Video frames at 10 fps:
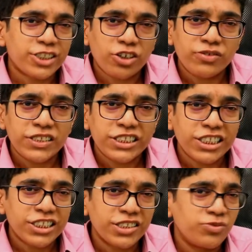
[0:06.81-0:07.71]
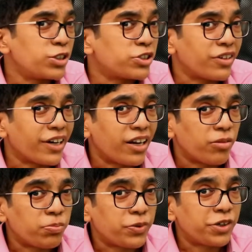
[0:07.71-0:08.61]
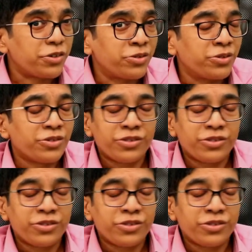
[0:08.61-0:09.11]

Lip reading: conversation which will help you